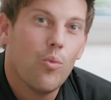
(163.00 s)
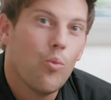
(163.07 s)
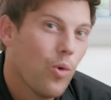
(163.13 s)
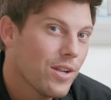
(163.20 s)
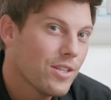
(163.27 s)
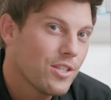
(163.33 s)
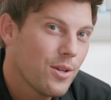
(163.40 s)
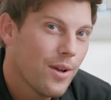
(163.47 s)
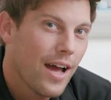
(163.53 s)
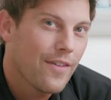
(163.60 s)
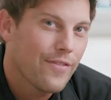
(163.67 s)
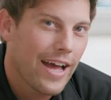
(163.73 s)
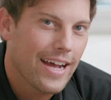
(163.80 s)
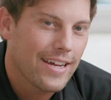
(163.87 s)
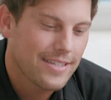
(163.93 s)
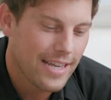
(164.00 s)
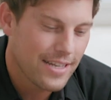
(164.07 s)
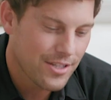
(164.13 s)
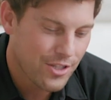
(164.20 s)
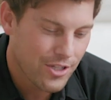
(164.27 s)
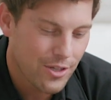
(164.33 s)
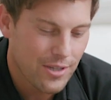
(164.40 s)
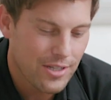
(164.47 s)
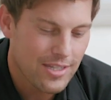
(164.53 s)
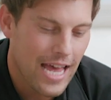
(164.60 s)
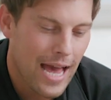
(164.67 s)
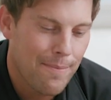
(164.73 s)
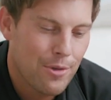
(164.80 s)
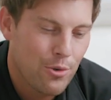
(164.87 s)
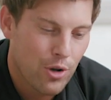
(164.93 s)
Once you have access to the
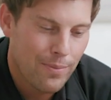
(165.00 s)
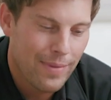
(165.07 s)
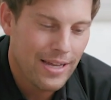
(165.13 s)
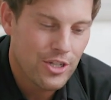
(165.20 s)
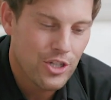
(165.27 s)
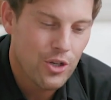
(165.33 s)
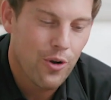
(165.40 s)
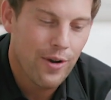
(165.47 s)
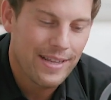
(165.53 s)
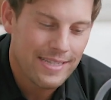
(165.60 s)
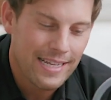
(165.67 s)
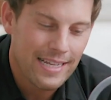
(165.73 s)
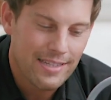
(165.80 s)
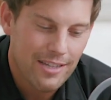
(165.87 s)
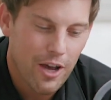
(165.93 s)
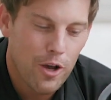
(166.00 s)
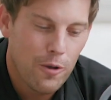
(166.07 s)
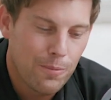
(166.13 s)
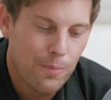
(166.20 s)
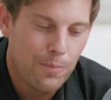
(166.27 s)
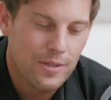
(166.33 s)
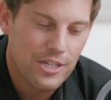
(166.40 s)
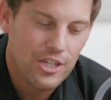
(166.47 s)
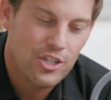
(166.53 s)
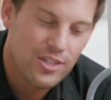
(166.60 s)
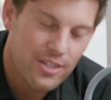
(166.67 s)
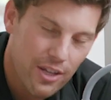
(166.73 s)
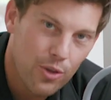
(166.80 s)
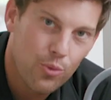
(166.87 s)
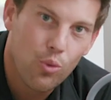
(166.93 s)
tap, you want to make sure it's in its open position
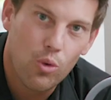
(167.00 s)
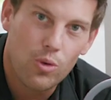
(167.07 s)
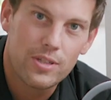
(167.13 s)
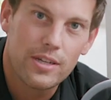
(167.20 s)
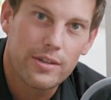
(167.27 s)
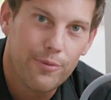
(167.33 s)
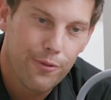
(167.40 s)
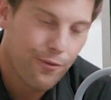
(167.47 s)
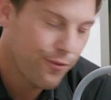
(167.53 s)
so the water can